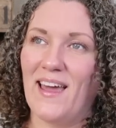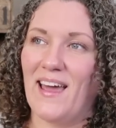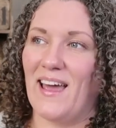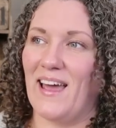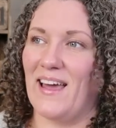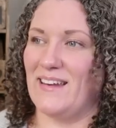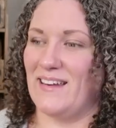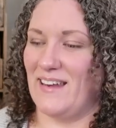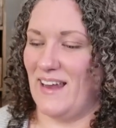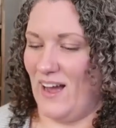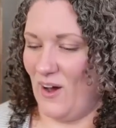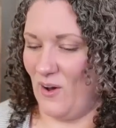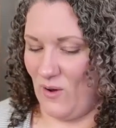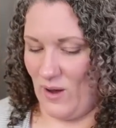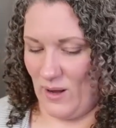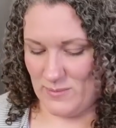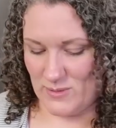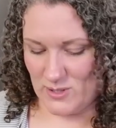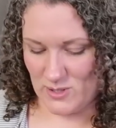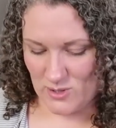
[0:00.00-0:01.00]
And now
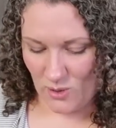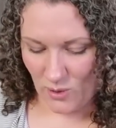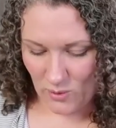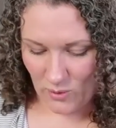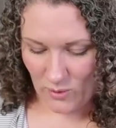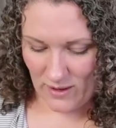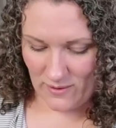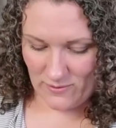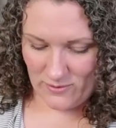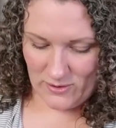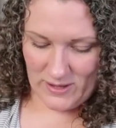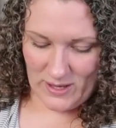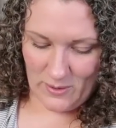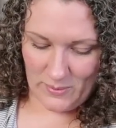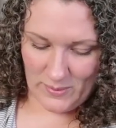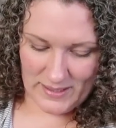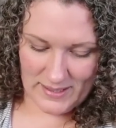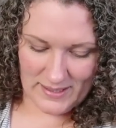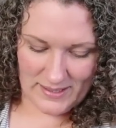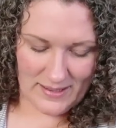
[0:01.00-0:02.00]
I'm so grateful that
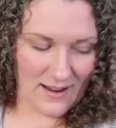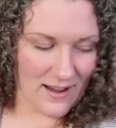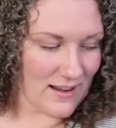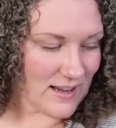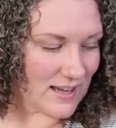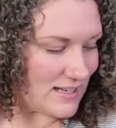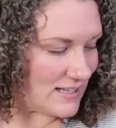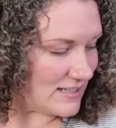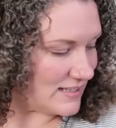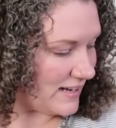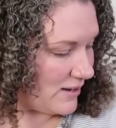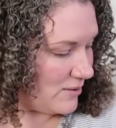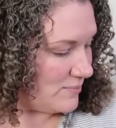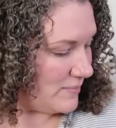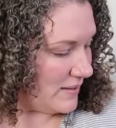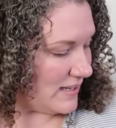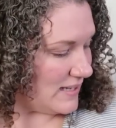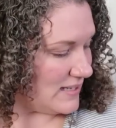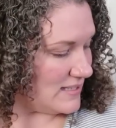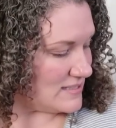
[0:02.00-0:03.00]
we did not cut it down
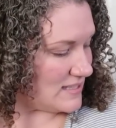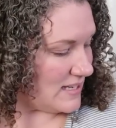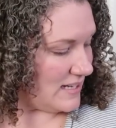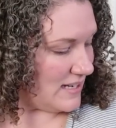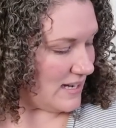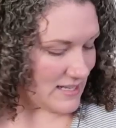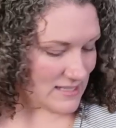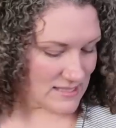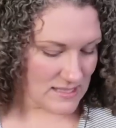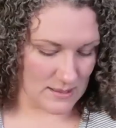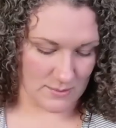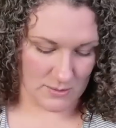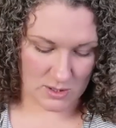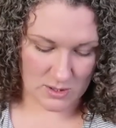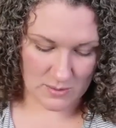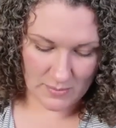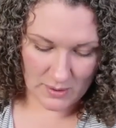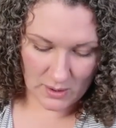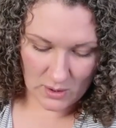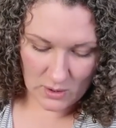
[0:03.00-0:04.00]
because it has the
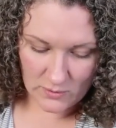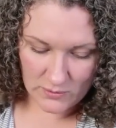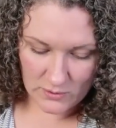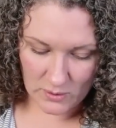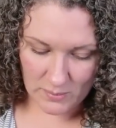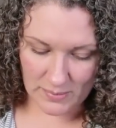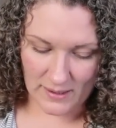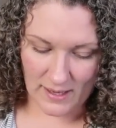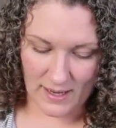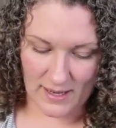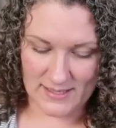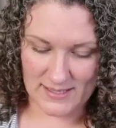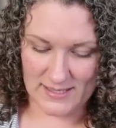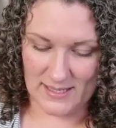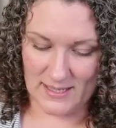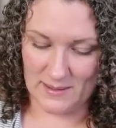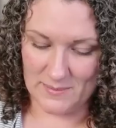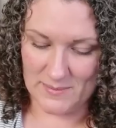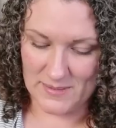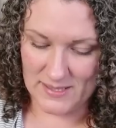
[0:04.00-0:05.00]
most beautiful
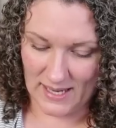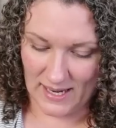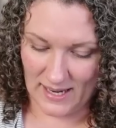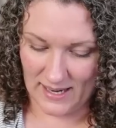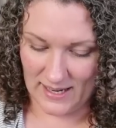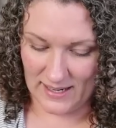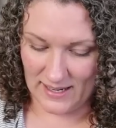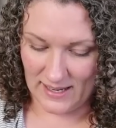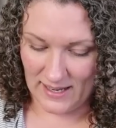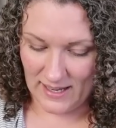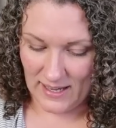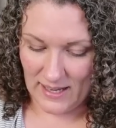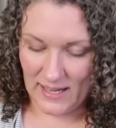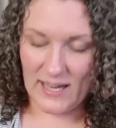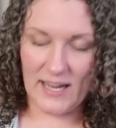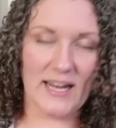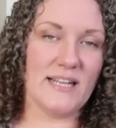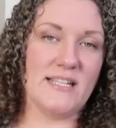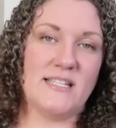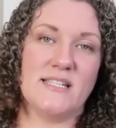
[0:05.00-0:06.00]
blossoms and
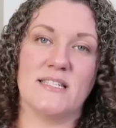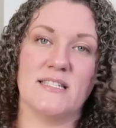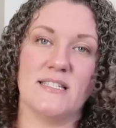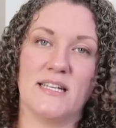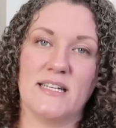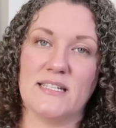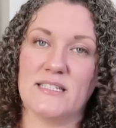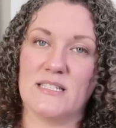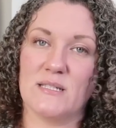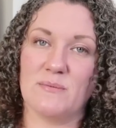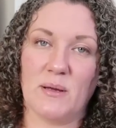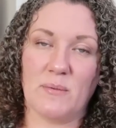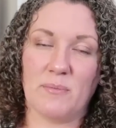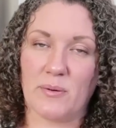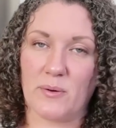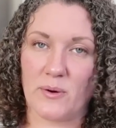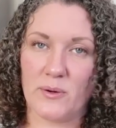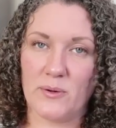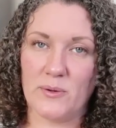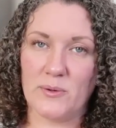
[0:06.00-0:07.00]
it just needed to be
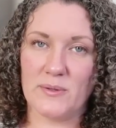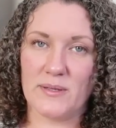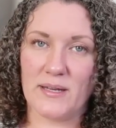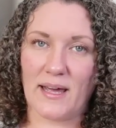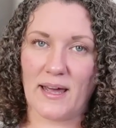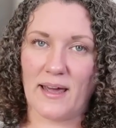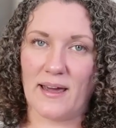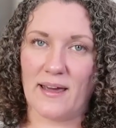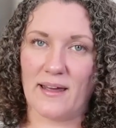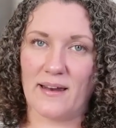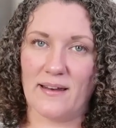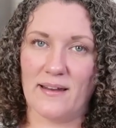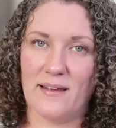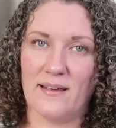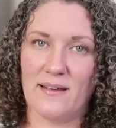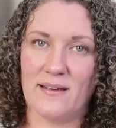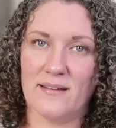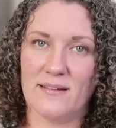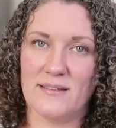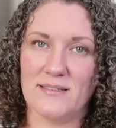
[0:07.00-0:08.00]
pruned and
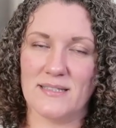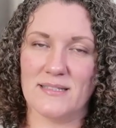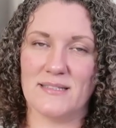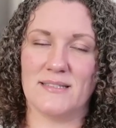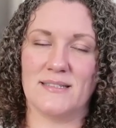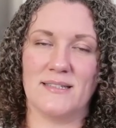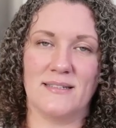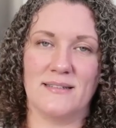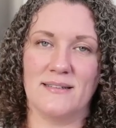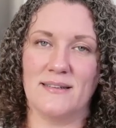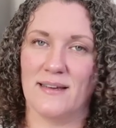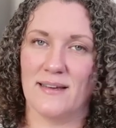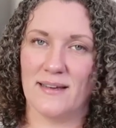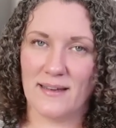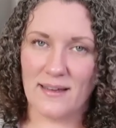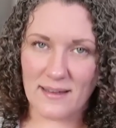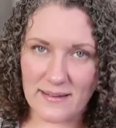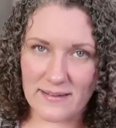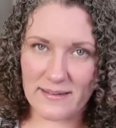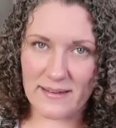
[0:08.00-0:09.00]
just
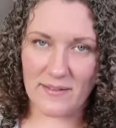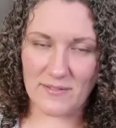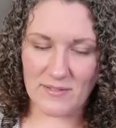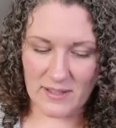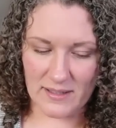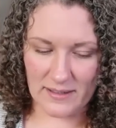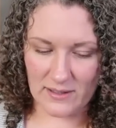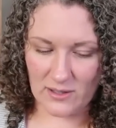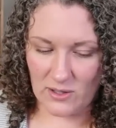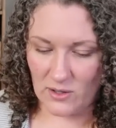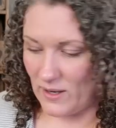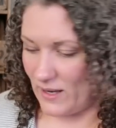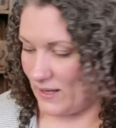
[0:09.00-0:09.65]
loved a little,